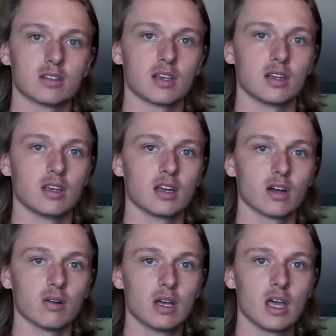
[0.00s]
San
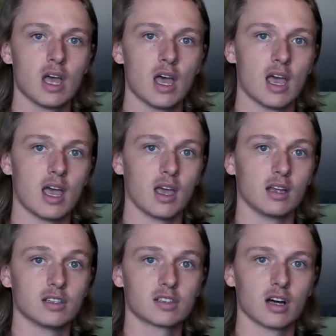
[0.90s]
Diego
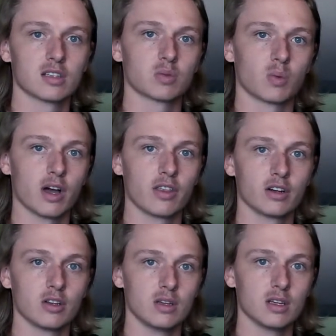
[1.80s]
and discuss why
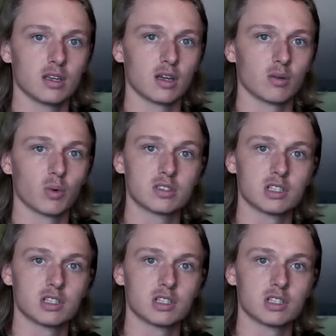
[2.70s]
they're unique and what's